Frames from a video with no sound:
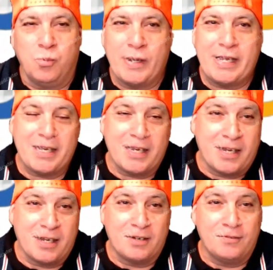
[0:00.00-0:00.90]
a week,
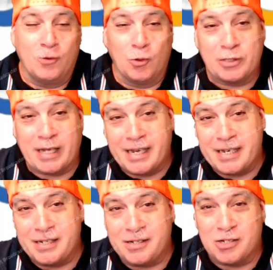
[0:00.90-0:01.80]
4
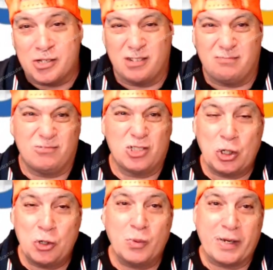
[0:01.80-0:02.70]
days
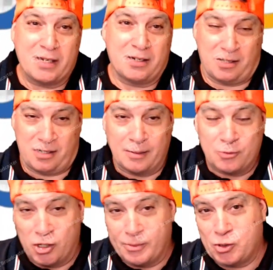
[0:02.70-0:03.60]
to 2 weeks,
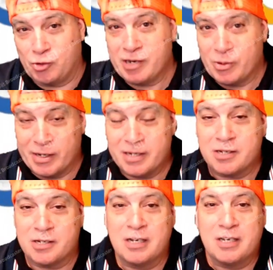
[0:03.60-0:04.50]
sometimes 3
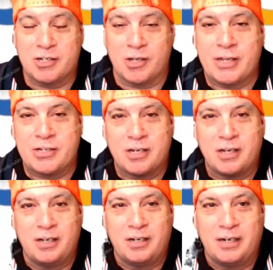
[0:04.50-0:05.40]
weeks. So there
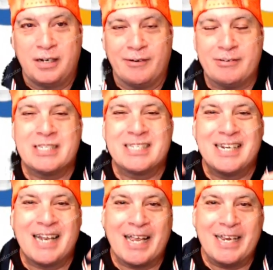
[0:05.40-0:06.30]
is a
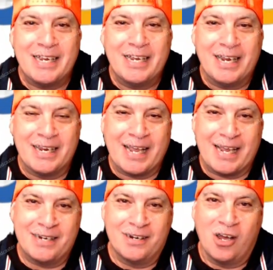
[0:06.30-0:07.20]
delay in
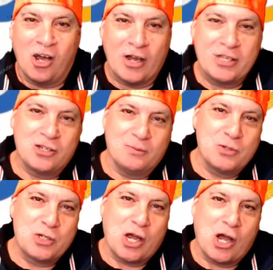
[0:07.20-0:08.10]
getting
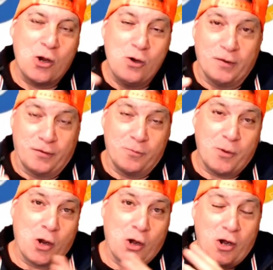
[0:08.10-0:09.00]
items over
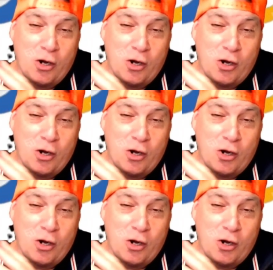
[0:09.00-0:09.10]
from